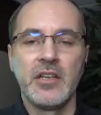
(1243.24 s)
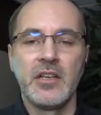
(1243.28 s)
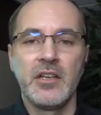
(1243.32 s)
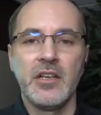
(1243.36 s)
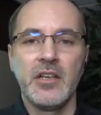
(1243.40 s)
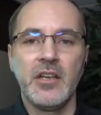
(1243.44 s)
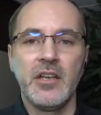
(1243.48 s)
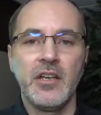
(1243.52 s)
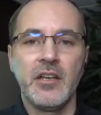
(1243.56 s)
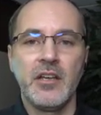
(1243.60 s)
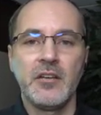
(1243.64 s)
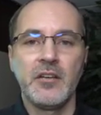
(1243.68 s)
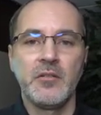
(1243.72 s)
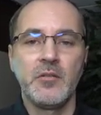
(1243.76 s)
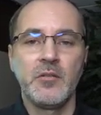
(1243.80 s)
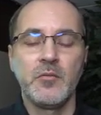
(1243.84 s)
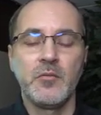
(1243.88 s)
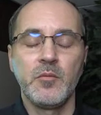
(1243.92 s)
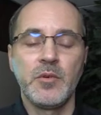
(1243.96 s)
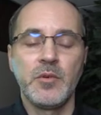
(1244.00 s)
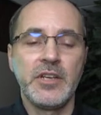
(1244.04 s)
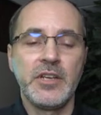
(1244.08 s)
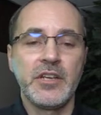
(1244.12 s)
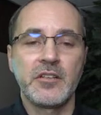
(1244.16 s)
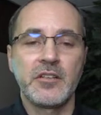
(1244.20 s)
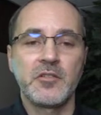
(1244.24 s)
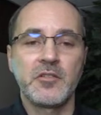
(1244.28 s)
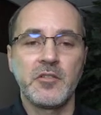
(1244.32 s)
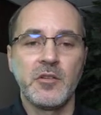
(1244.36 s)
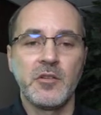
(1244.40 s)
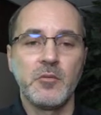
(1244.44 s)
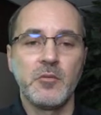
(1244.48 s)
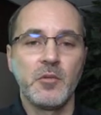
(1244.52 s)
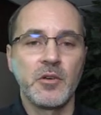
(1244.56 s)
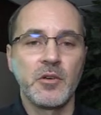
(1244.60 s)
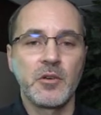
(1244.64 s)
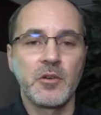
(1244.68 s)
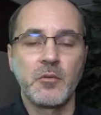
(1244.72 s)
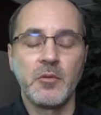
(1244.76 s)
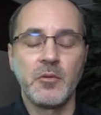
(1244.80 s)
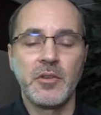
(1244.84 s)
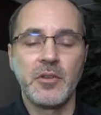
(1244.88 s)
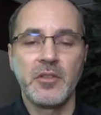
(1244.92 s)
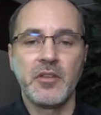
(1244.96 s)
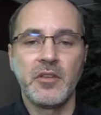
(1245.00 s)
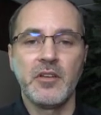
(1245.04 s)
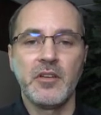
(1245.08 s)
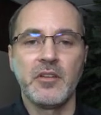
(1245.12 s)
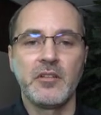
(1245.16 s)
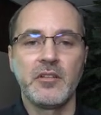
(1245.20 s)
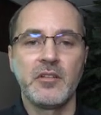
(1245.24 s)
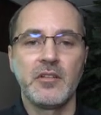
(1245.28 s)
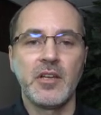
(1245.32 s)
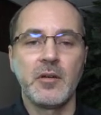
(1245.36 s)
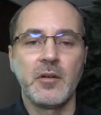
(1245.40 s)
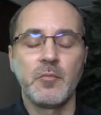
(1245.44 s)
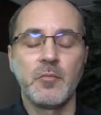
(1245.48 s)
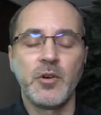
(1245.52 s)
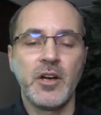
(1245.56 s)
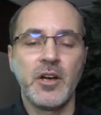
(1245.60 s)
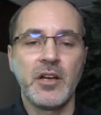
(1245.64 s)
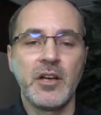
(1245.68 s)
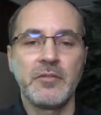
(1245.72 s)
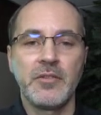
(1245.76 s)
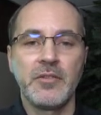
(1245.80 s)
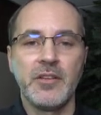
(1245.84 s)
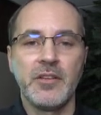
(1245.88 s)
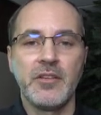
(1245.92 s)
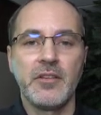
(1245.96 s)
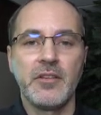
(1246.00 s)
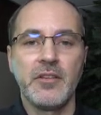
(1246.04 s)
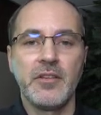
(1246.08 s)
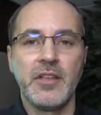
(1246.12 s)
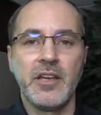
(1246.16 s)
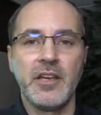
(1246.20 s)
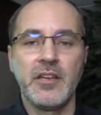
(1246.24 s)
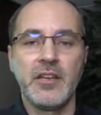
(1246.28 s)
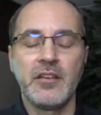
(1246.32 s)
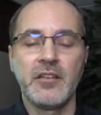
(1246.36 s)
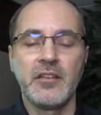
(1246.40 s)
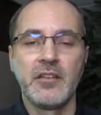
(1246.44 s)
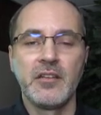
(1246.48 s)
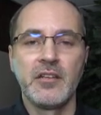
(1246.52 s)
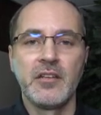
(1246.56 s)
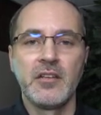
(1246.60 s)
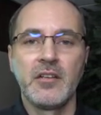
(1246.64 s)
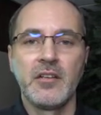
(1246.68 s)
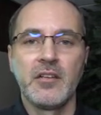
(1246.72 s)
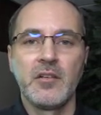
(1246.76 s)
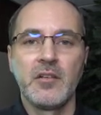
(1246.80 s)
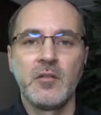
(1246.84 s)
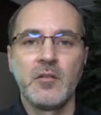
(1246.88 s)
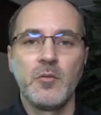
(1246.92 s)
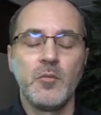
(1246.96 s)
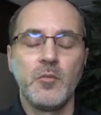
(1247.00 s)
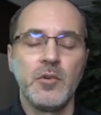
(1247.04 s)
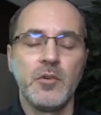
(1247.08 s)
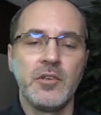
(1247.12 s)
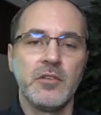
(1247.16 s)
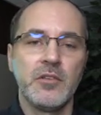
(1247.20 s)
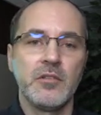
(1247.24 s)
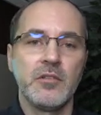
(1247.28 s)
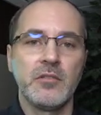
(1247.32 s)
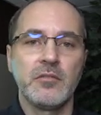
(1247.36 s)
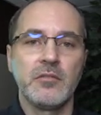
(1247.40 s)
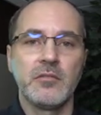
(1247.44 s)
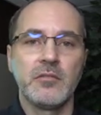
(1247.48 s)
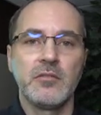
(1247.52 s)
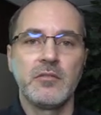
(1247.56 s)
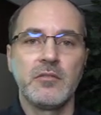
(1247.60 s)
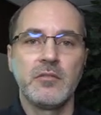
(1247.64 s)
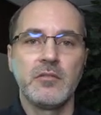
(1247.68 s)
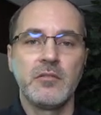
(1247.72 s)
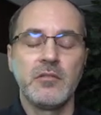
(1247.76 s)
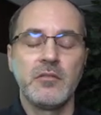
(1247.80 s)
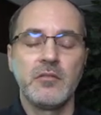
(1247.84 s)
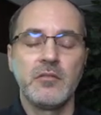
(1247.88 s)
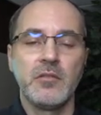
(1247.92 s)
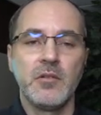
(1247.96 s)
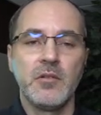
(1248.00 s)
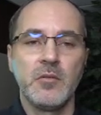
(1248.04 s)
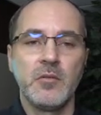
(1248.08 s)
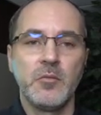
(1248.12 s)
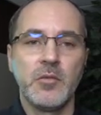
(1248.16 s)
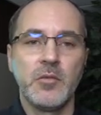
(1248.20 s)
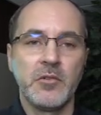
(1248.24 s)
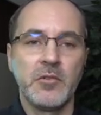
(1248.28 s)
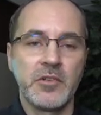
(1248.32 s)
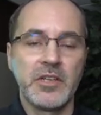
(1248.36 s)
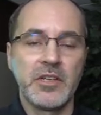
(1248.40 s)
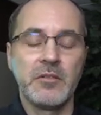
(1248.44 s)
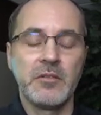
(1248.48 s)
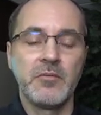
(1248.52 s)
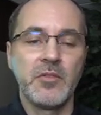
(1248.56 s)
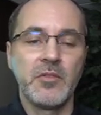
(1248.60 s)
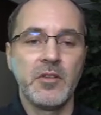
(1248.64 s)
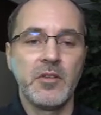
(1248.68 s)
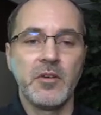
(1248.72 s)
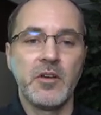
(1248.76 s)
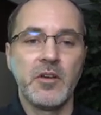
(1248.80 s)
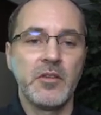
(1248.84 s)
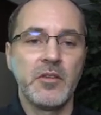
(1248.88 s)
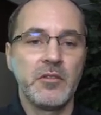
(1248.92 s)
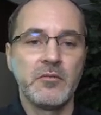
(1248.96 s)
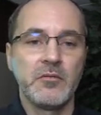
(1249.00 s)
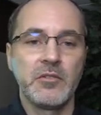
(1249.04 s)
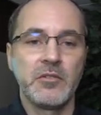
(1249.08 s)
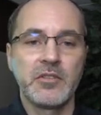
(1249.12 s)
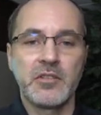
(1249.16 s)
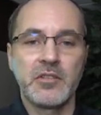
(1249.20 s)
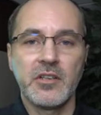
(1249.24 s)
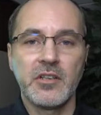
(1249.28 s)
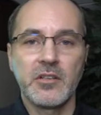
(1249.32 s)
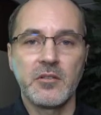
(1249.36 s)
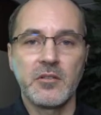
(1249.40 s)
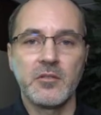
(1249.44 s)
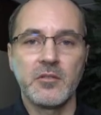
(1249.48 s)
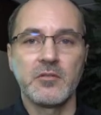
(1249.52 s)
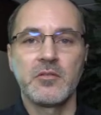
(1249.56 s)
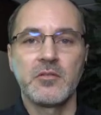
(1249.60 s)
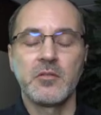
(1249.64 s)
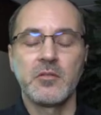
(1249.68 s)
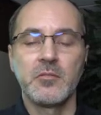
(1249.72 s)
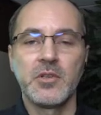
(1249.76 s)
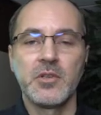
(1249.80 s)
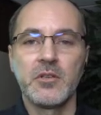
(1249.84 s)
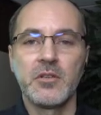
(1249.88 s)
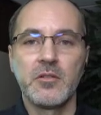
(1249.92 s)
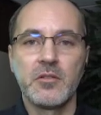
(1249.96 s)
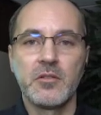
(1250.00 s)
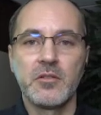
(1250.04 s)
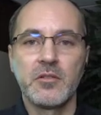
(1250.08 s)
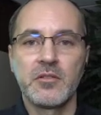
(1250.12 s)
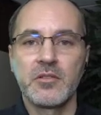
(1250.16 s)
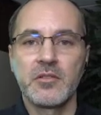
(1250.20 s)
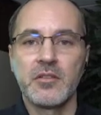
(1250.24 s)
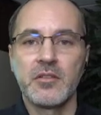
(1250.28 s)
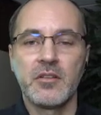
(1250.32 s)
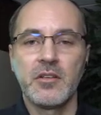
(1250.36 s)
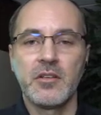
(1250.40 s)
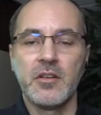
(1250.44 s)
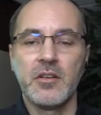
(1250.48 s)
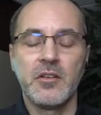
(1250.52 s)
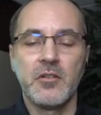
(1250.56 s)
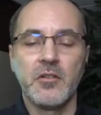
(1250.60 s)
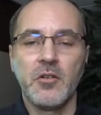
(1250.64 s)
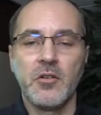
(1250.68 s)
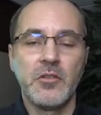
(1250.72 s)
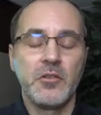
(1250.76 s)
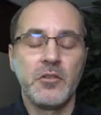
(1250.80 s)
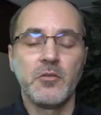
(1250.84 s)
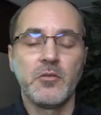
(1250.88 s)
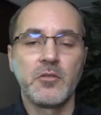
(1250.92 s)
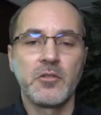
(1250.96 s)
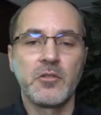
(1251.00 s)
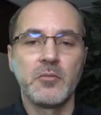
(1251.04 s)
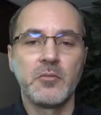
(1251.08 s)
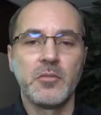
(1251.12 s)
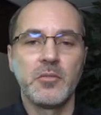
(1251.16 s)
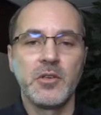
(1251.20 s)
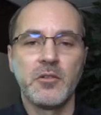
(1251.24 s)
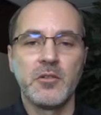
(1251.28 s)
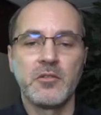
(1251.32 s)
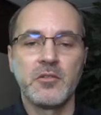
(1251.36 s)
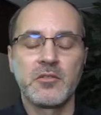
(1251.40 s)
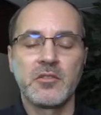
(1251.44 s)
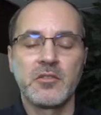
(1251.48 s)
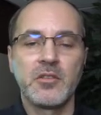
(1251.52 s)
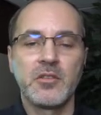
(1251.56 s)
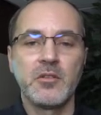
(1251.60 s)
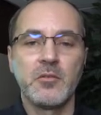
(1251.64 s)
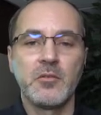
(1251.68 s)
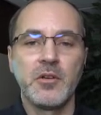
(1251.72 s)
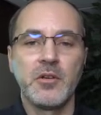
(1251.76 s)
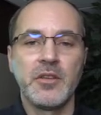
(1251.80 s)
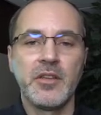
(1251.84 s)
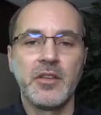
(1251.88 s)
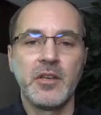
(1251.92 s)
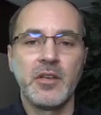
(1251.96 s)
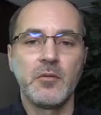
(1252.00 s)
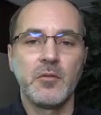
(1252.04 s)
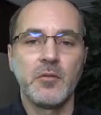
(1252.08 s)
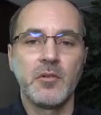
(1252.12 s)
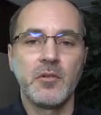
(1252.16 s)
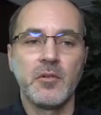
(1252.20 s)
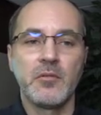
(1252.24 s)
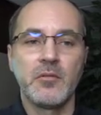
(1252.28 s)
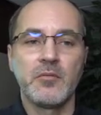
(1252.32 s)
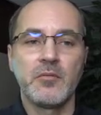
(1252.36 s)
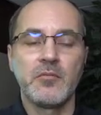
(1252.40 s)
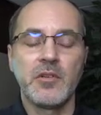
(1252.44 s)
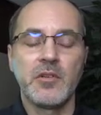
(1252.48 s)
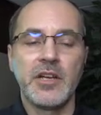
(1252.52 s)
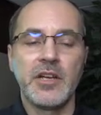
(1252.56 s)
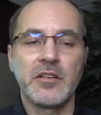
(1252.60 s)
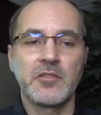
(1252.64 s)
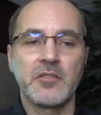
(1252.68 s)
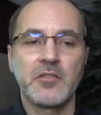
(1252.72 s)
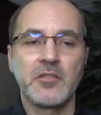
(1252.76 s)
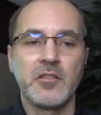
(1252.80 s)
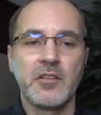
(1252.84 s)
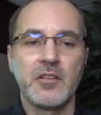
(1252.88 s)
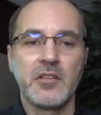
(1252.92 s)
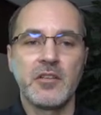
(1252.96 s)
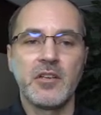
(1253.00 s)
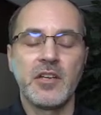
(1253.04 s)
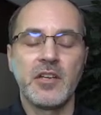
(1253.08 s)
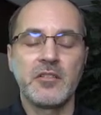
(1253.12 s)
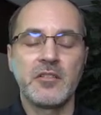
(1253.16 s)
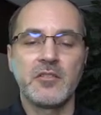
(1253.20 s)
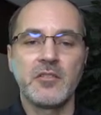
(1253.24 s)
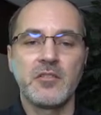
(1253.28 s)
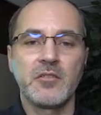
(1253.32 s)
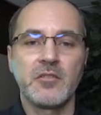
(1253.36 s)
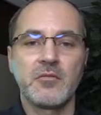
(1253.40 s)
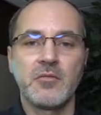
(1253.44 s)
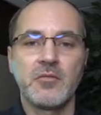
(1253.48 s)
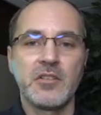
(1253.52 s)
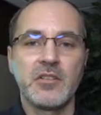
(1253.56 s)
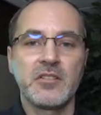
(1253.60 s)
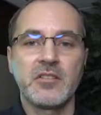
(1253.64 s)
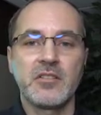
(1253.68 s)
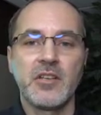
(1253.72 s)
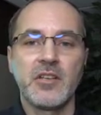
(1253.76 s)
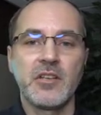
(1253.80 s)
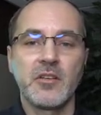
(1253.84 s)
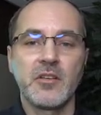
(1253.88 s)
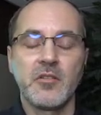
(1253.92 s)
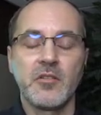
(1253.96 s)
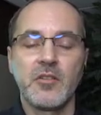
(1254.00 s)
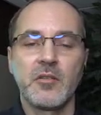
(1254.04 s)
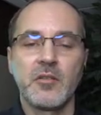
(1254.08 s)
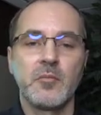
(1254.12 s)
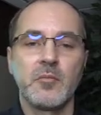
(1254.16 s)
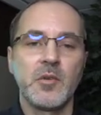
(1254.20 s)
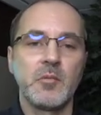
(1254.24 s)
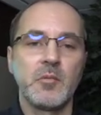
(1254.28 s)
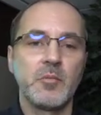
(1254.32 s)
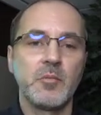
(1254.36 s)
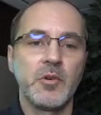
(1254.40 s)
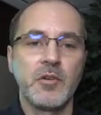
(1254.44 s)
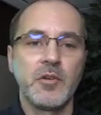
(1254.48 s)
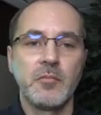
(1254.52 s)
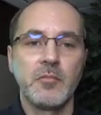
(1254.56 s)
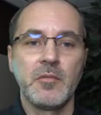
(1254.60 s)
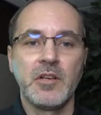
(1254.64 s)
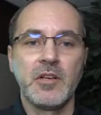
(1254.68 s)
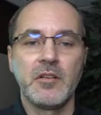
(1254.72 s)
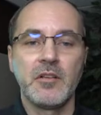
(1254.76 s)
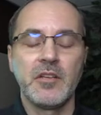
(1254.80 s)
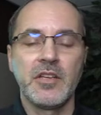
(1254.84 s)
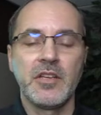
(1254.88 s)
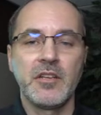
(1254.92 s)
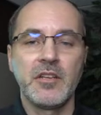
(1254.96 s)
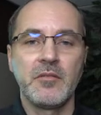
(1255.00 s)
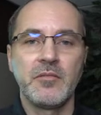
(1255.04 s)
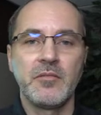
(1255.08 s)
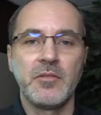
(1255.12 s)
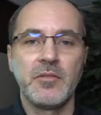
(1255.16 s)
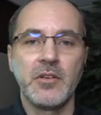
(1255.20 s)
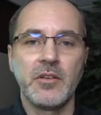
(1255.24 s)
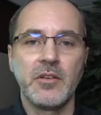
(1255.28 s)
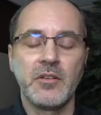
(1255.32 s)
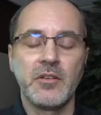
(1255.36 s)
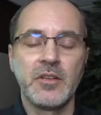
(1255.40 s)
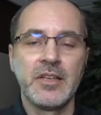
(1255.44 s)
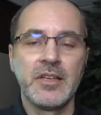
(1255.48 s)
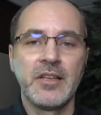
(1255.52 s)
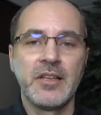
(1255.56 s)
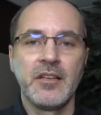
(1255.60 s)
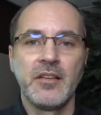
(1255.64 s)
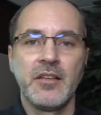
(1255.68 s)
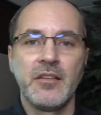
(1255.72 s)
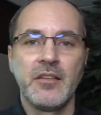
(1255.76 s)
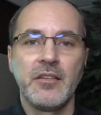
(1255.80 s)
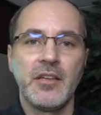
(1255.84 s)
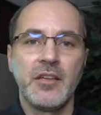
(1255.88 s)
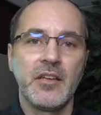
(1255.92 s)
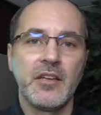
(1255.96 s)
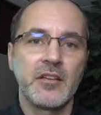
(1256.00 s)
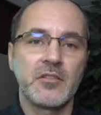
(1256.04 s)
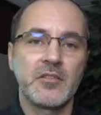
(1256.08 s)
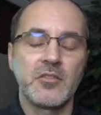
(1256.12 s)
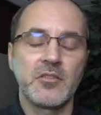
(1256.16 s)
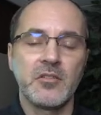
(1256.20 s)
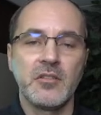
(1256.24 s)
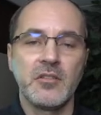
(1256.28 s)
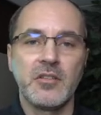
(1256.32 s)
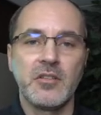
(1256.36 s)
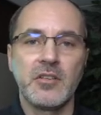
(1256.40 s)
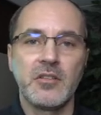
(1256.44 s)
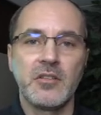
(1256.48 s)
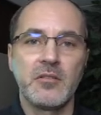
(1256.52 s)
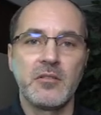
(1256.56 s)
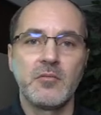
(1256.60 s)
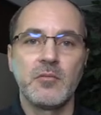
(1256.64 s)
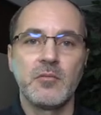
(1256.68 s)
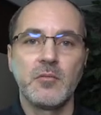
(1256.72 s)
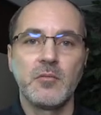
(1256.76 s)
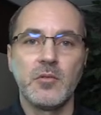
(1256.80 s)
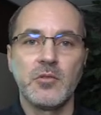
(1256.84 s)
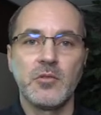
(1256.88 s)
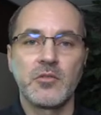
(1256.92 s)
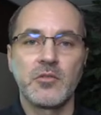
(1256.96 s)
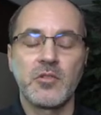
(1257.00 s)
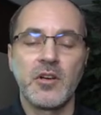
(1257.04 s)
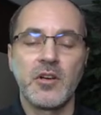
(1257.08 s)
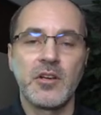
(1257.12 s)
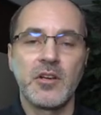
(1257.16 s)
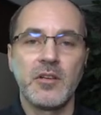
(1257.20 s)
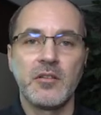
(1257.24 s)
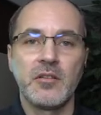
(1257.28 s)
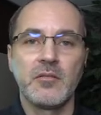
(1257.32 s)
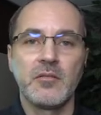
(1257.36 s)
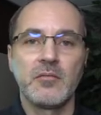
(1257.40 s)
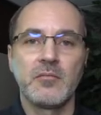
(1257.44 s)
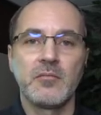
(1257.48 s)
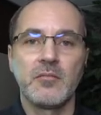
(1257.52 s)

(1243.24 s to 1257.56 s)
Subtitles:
and we actually work with a nonprofit that will will give all the recycled computers, all the old computers too, and they will actually not just recycle them and put them in a landfill. They actually will try to